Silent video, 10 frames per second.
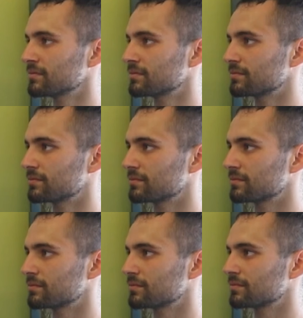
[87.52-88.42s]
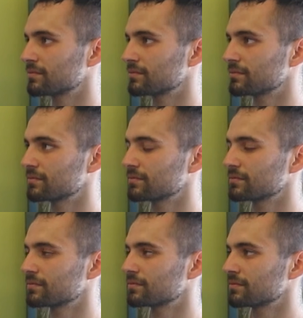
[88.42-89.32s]

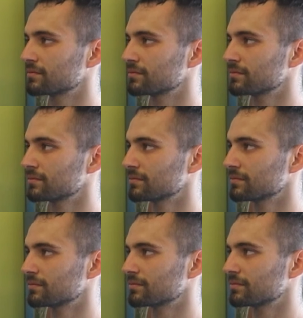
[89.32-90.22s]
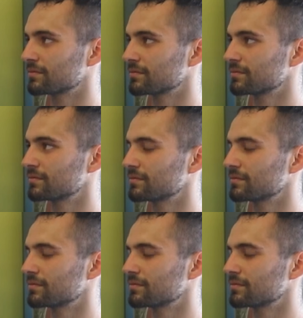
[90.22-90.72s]
(silent)